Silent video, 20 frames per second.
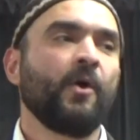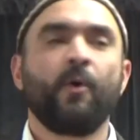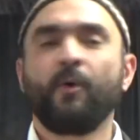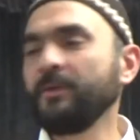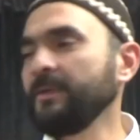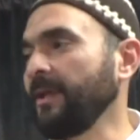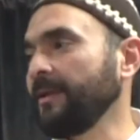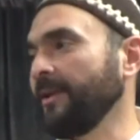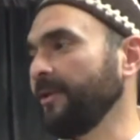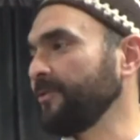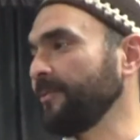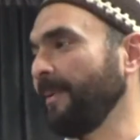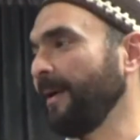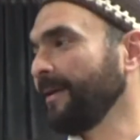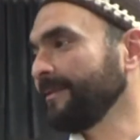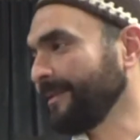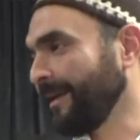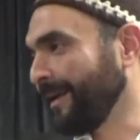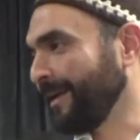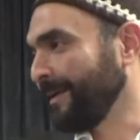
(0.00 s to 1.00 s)
Only Allah
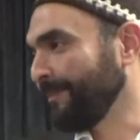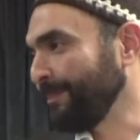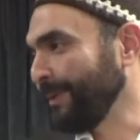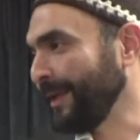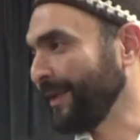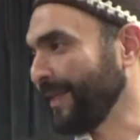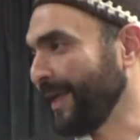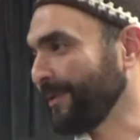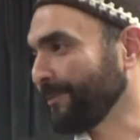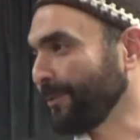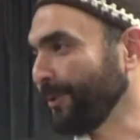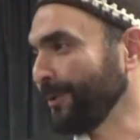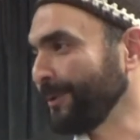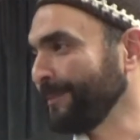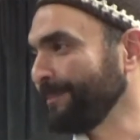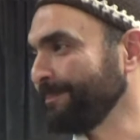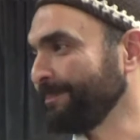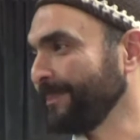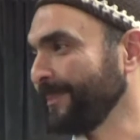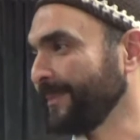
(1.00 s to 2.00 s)
subhanahu wa ta'ala can play that role,
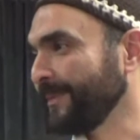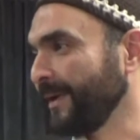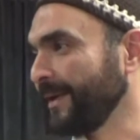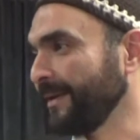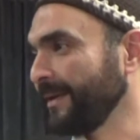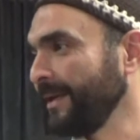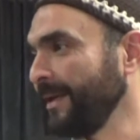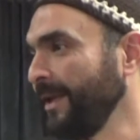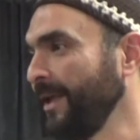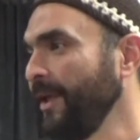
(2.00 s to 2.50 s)
right?